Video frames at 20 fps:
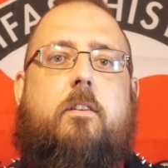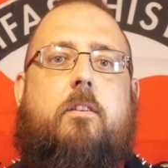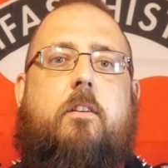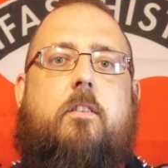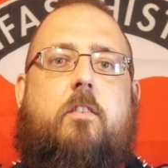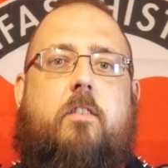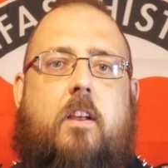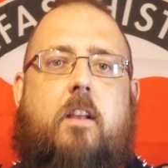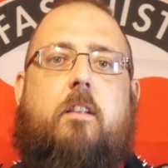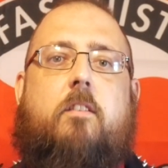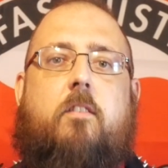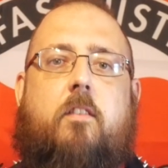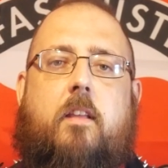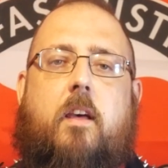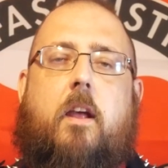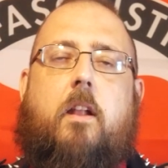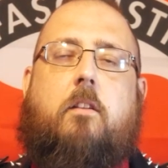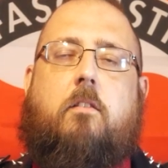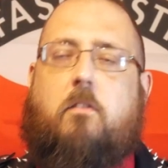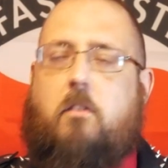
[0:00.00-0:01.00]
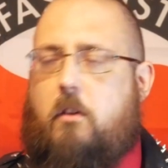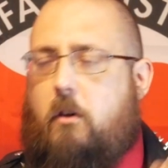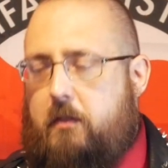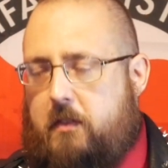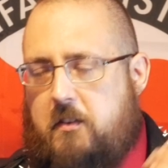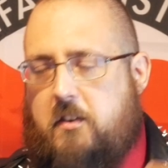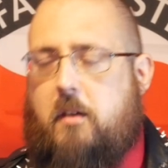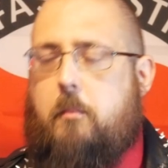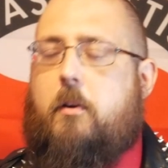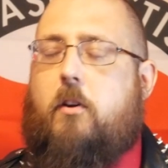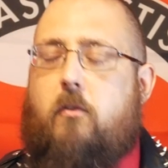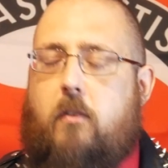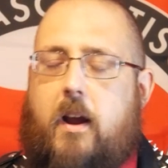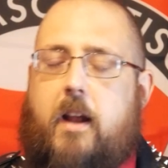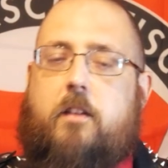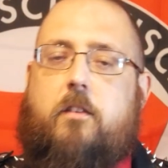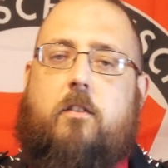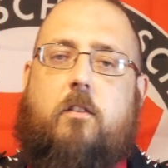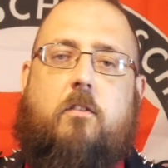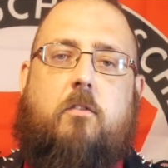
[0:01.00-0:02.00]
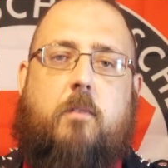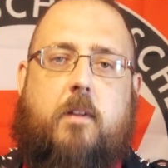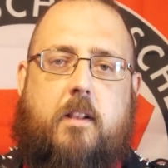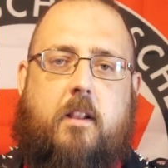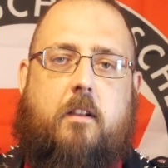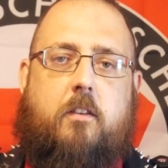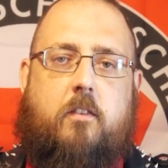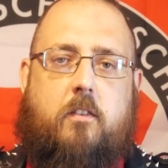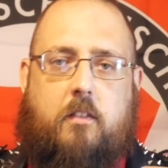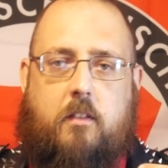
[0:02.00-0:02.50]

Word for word: says that, oh, the Democrats are doing this,